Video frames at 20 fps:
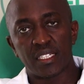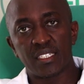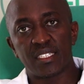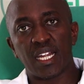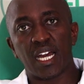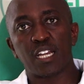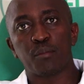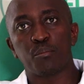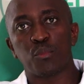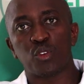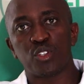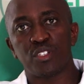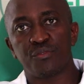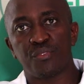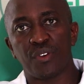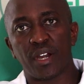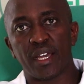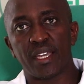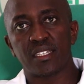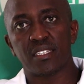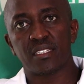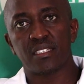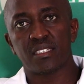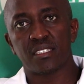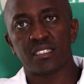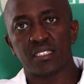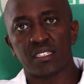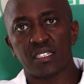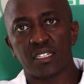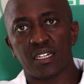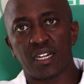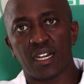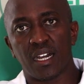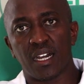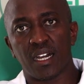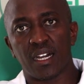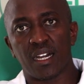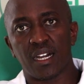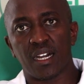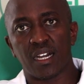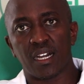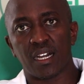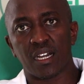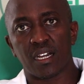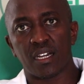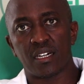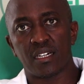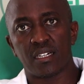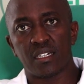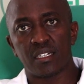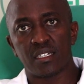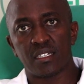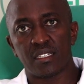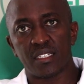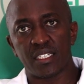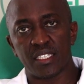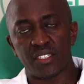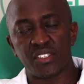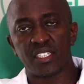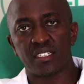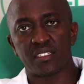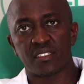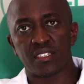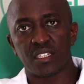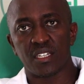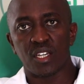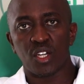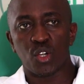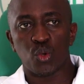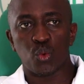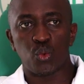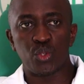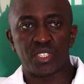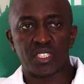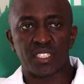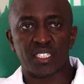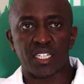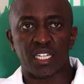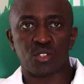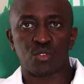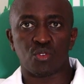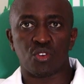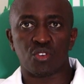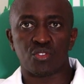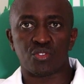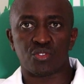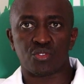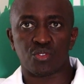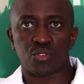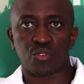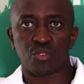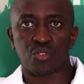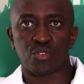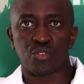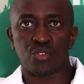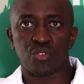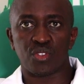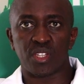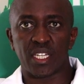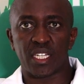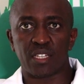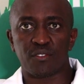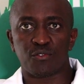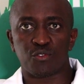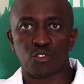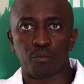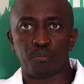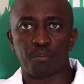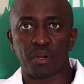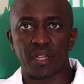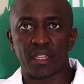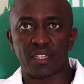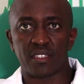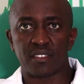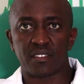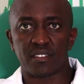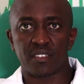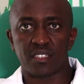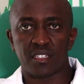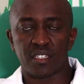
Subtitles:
drug modifying agents, which try to control the nephropathies,